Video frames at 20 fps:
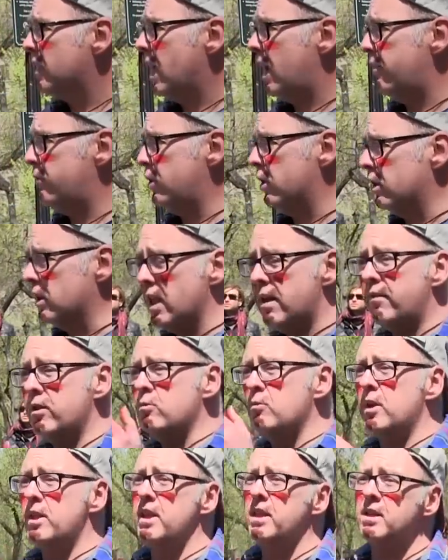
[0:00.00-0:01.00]
If you're
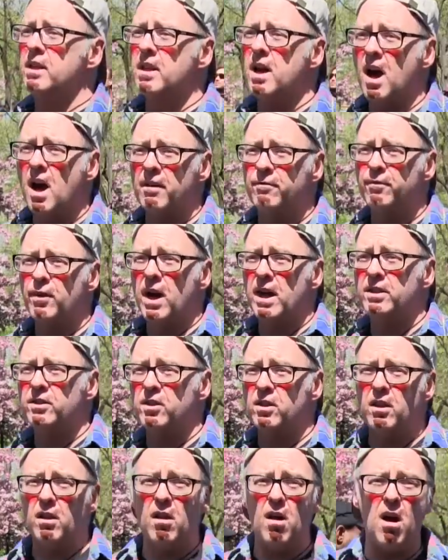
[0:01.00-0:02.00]
living within the confines
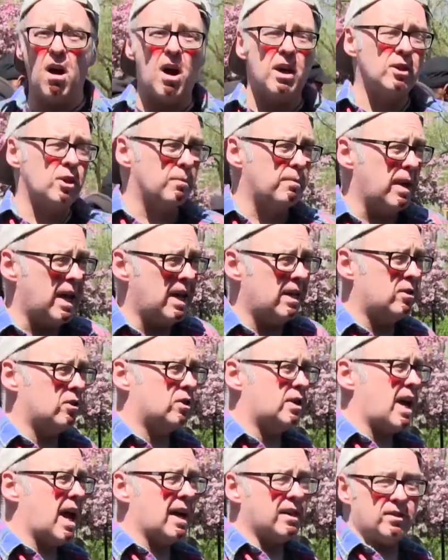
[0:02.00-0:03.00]
of the law and you're paying your
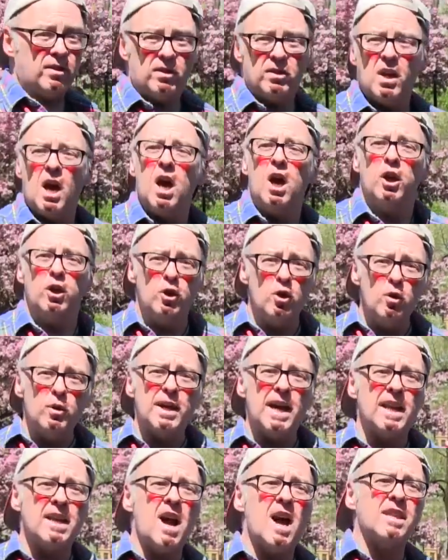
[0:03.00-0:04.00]
taxes, you
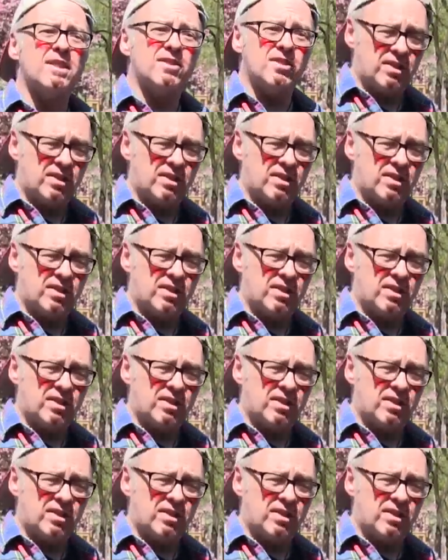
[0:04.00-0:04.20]
cannot